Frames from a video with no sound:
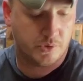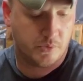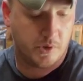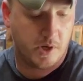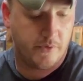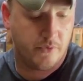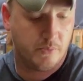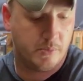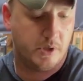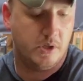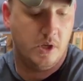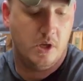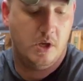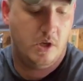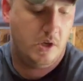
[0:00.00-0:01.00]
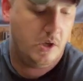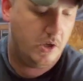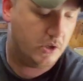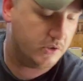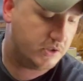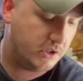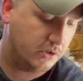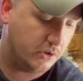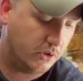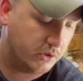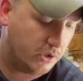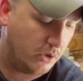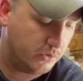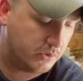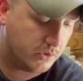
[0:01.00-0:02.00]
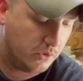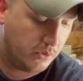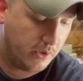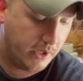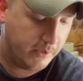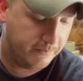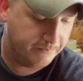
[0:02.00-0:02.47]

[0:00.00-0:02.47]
or whatever, but you can still do it the old school way.